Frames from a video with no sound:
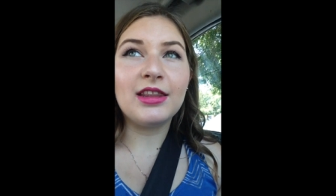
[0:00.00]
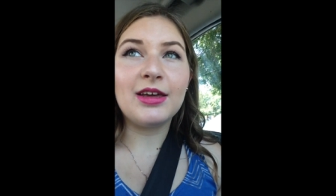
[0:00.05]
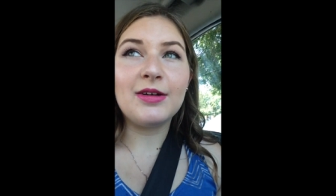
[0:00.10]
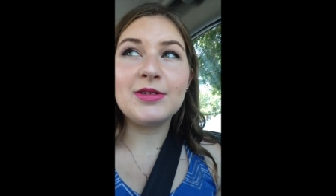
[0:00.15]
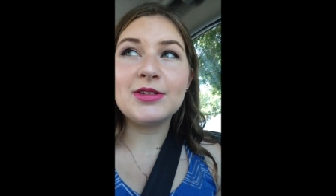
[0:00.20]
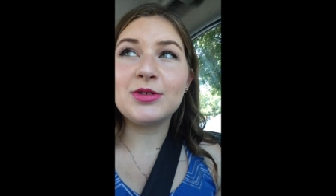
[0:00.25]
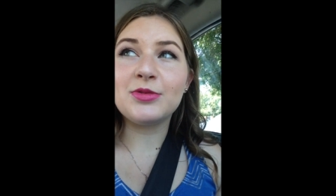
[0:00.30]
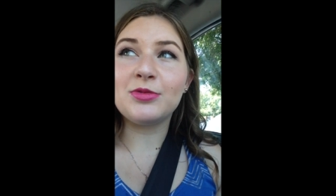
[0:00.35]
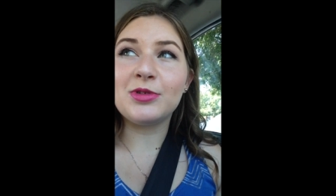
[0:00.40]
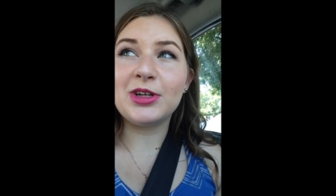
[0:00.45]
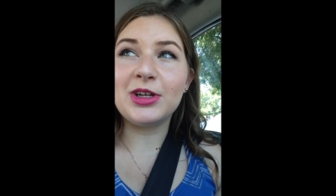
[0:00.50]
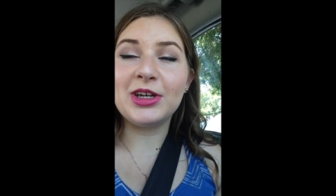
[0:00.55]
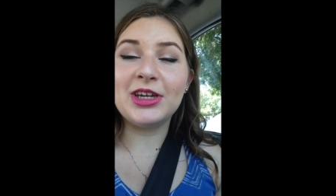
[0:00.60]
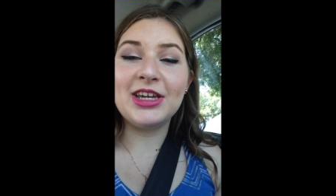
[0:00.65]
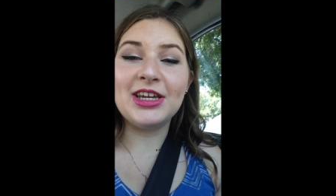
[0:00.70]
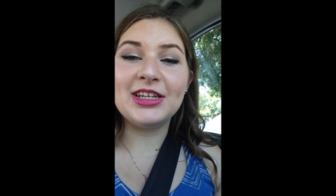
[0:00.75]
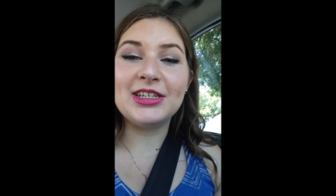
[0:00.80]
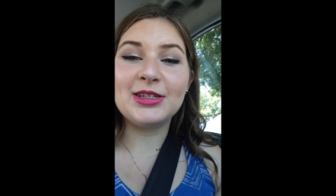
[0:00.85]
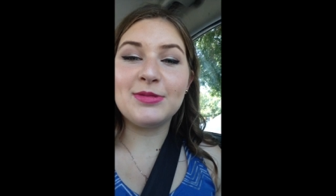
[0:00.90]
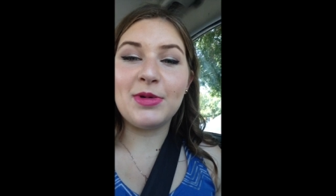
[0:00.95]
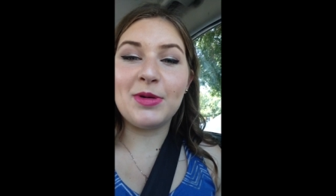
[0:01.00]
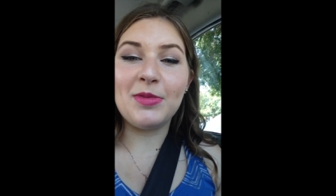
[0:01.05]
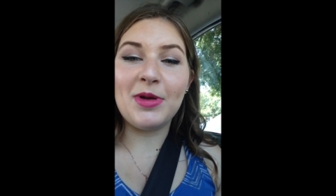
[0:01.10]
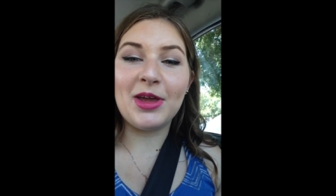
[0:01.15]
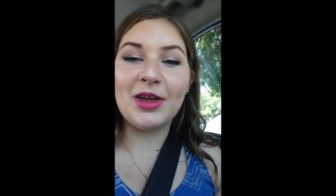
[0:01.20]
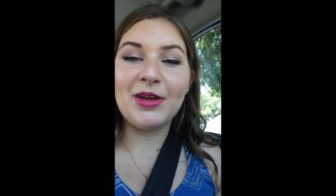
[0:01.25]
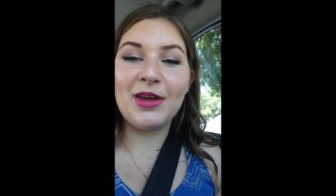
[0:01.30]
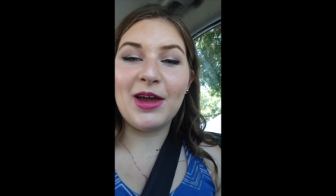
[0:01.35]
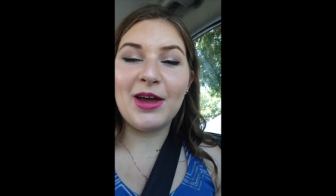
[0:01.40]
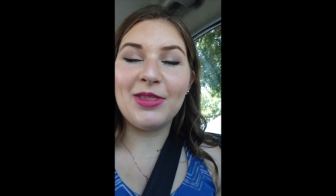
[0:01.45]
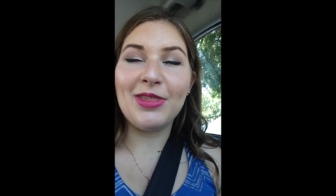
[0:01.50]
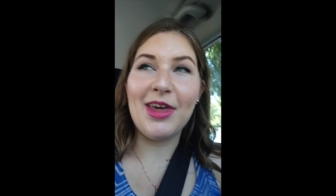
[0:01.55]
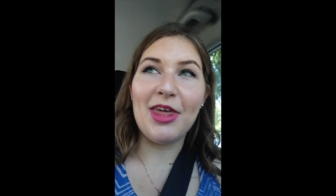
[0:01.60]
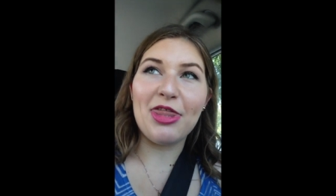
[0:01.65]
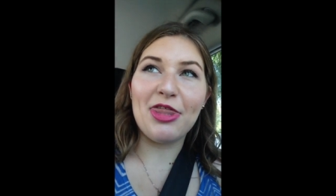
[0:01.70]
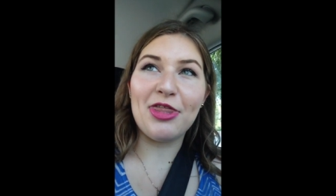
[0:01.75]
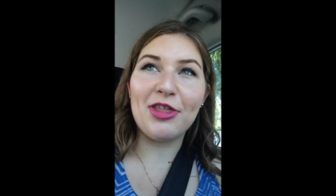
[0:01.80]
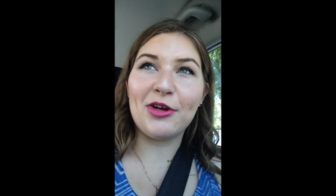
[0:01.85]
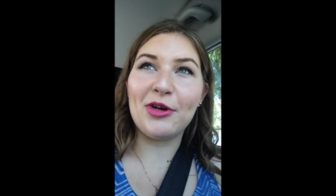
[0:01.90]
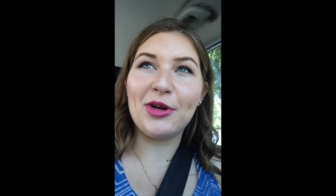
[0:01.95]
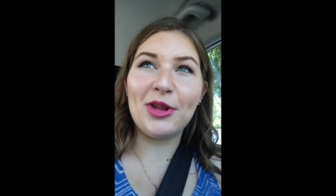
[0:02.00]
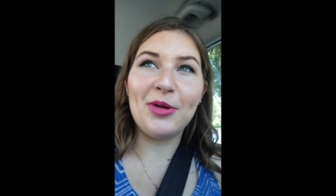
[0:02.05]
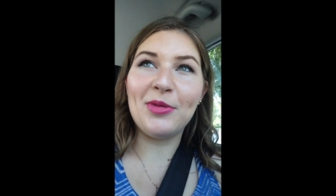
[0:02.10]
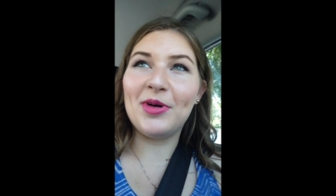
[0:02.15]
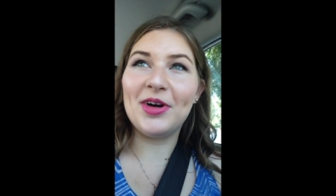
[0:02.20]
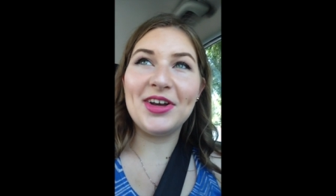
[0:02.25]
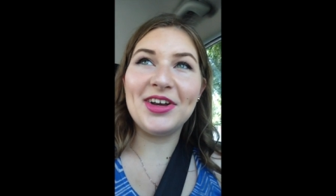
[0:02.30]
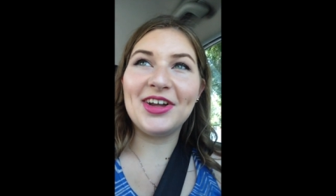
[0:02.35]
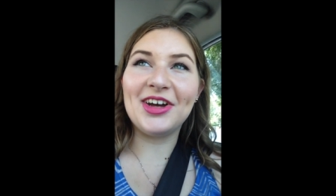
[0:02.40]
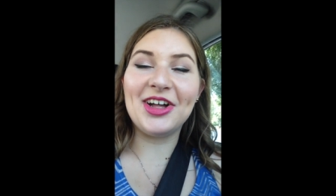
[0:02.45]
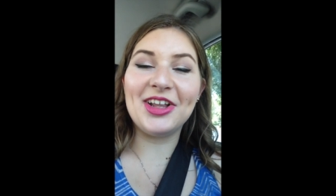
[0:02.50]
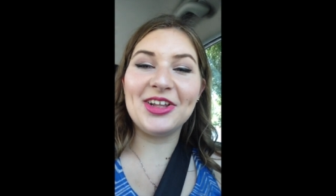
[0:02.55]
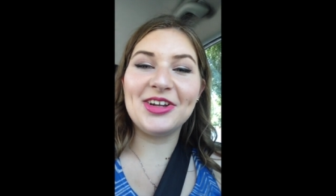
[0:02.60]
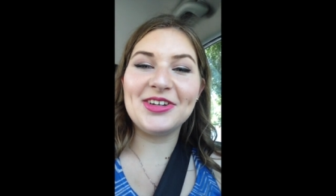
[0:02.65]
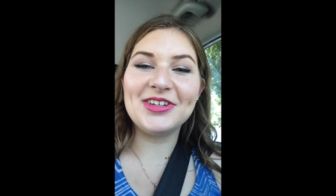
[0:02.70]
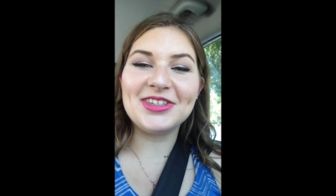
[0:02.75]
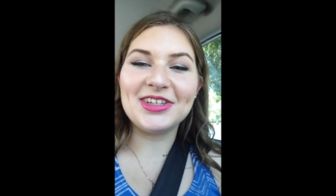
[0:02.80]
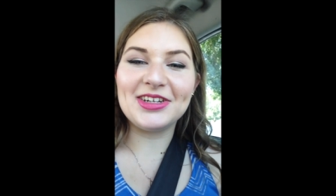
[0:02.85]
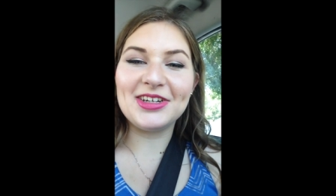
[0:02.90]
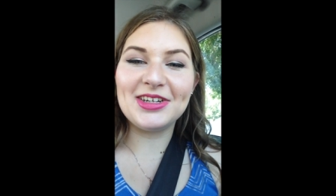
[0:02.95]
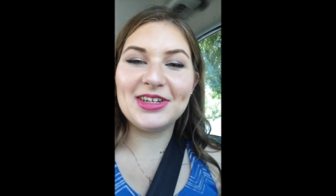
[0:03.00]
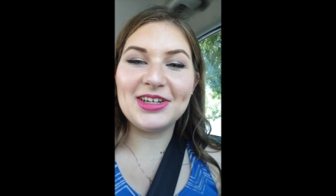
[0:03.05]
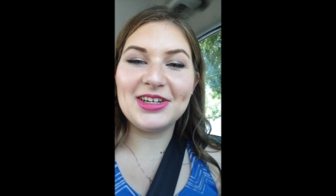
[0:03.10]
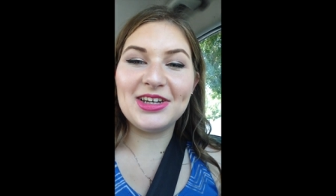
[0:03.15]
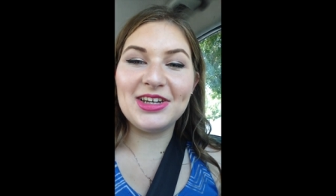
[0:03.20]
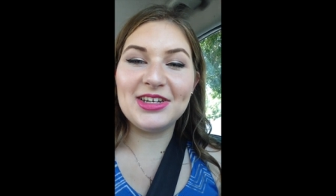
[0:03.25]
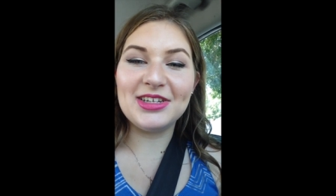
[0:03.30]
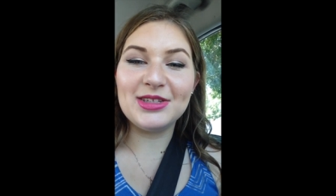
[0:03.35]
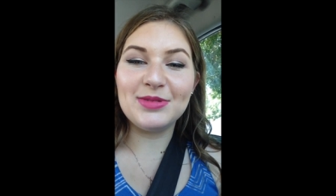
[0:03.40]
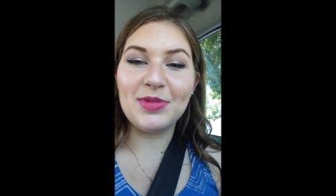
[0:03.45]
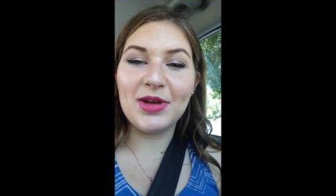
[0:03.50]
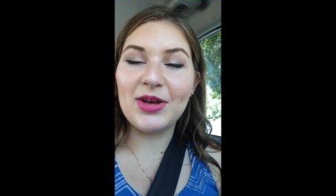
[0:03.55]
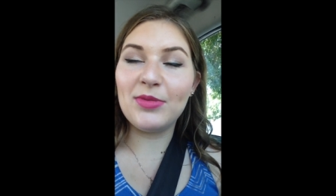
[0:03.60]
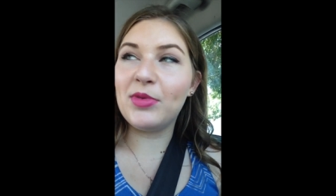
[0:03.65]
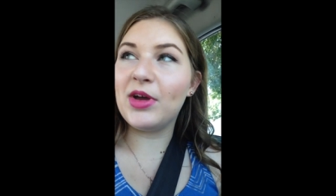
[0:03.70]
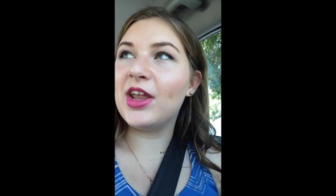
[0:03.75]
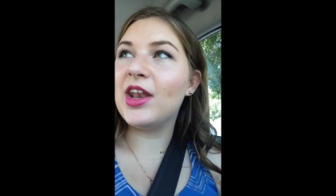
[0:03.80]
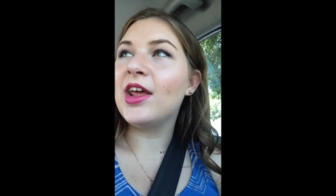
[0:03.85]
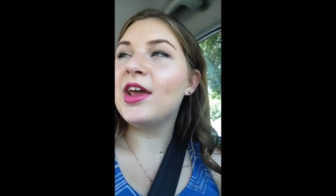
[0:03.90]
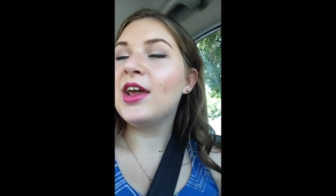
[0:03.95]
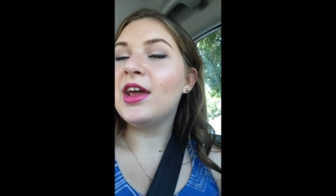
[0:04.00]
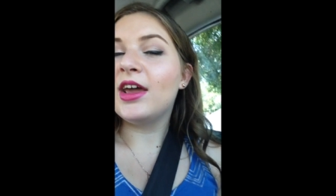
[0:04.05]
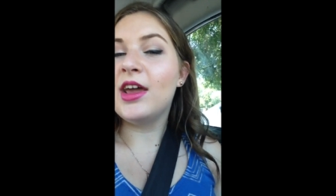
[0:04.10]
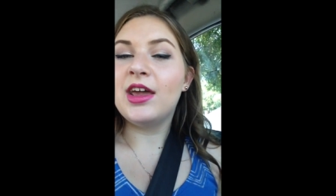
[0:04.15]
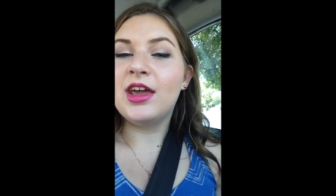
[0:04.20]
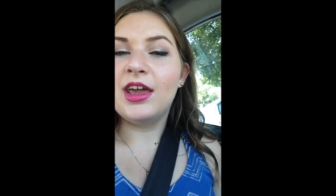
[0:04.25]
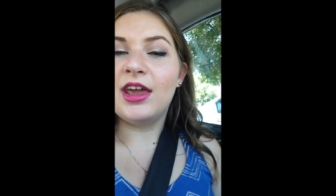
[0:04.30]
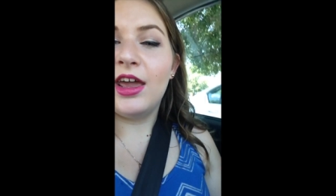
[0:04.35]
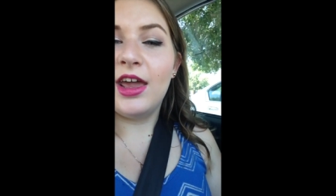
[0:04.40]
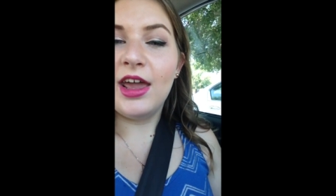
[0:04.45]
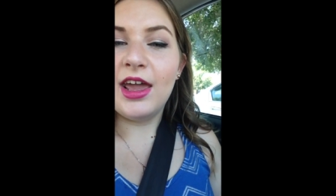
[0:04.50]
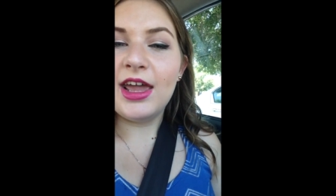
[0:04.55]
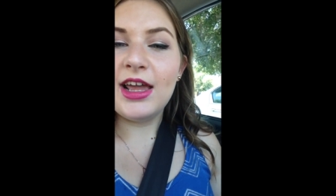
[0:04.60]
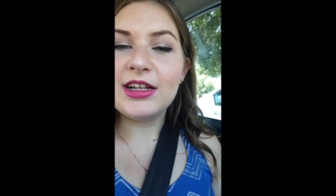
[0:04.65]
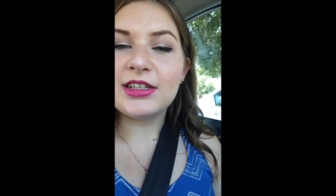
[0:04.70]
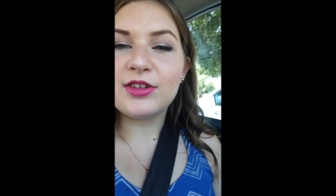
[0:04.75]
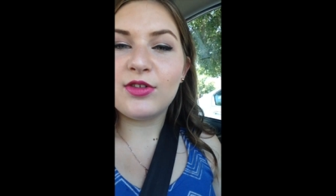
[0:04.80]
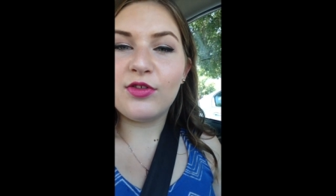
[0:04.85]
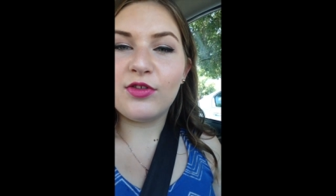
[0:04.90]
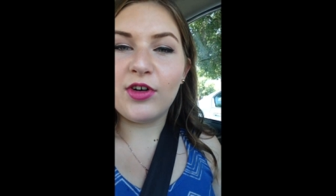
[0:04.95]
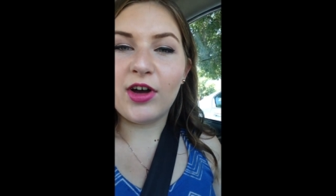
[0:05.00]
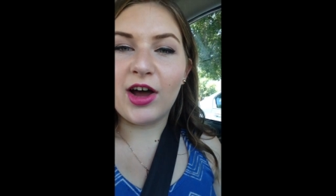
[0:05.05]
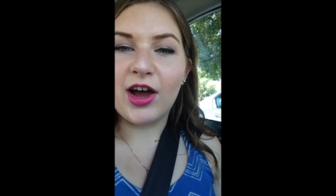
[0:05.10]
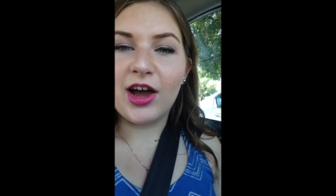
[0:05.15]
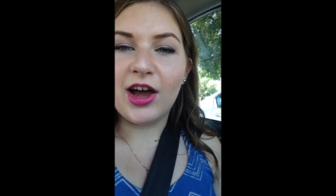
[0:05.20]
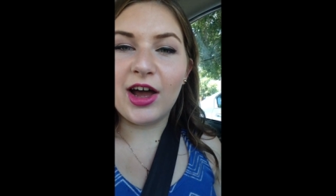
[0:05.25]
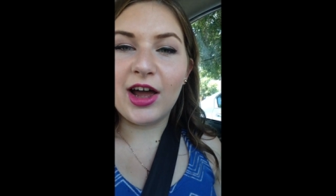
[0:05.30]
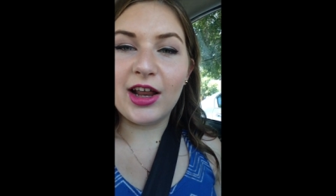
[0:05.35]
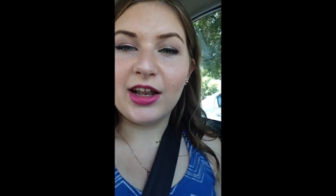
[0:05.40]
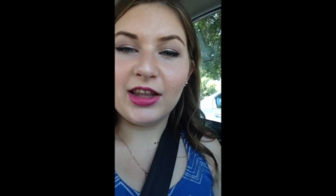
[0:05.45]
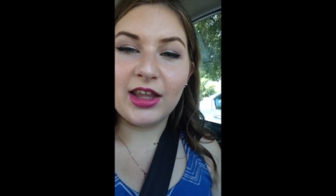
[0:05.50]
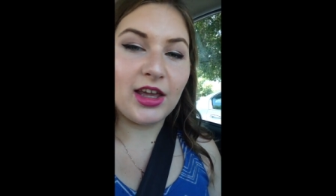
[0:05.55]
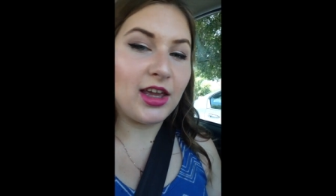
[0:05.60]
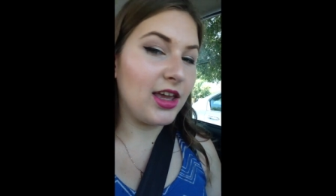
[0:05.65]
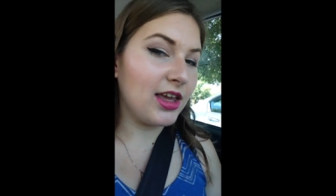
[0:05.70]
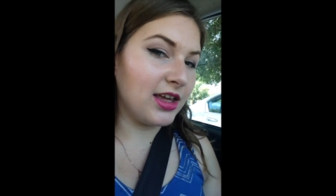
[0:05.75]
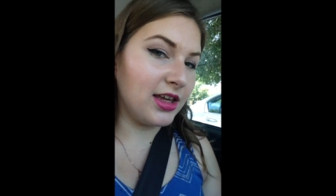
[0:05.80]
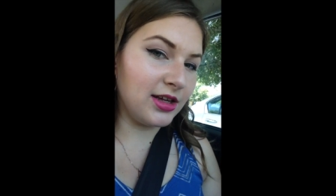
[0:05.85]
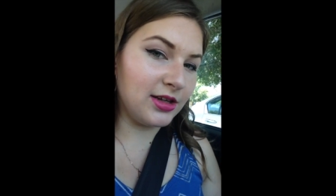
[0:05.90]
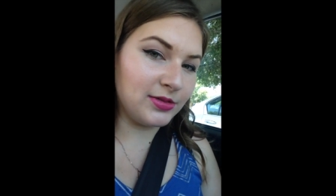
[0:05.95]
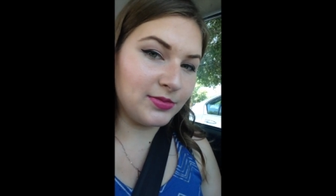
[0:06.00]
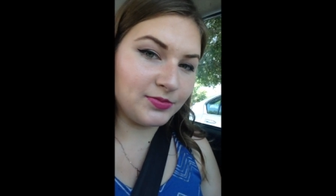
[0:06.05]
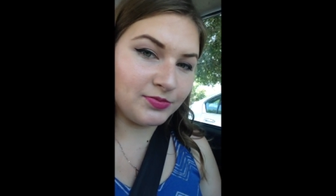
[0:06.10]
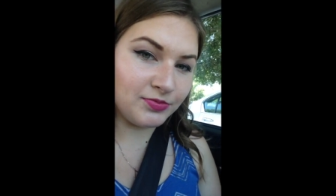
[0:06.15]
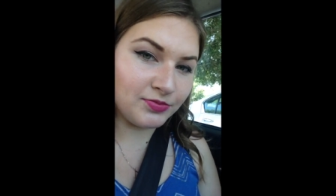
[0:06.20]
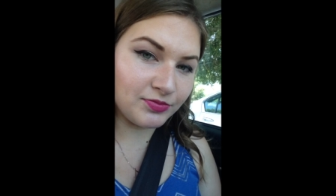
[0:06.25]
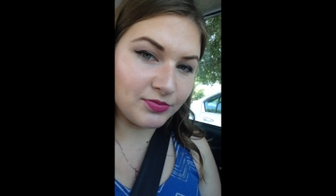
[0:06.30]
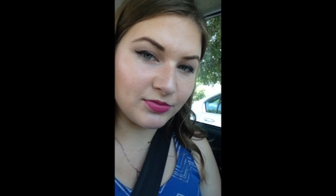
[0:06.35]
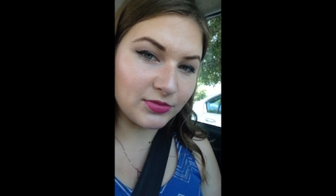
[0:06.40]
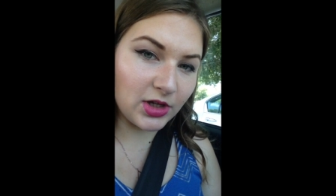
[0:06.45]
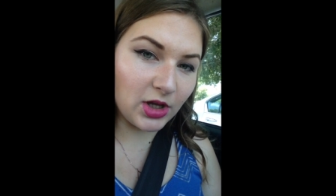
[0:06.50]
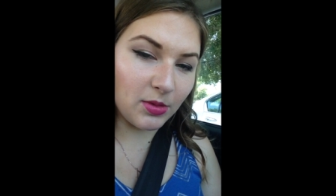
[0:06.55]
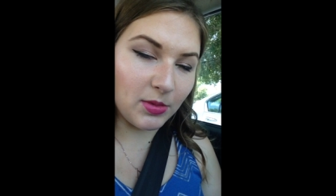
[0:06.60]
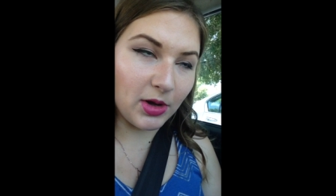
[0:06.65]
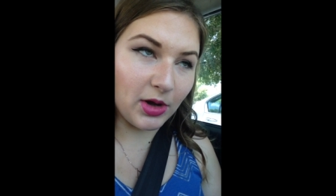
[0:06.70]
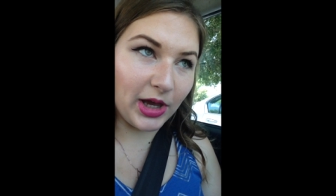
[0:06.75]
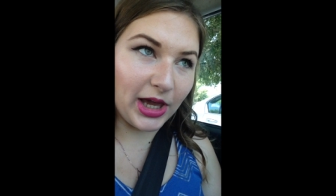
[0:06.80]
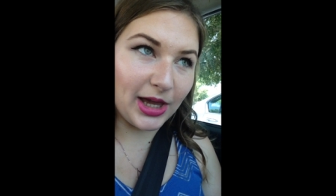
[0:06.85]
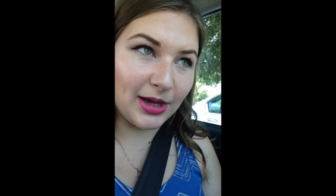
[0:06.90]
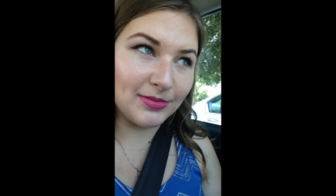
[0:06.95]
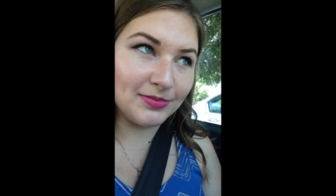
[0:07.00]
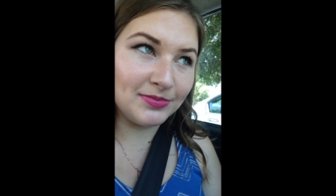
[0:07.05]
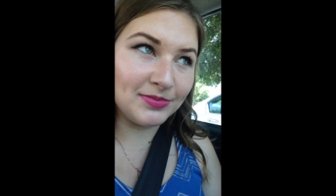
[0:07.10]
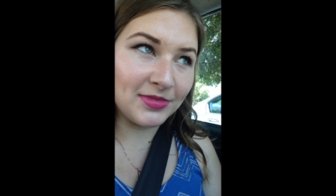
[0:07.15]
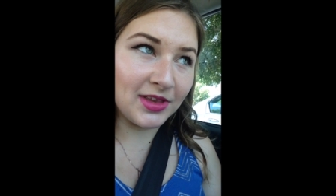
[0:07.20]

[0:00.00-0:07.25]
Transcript: that was a real hit to my bank account, that $31 I didn't need to spend, but it's fine, like, it'll be okay.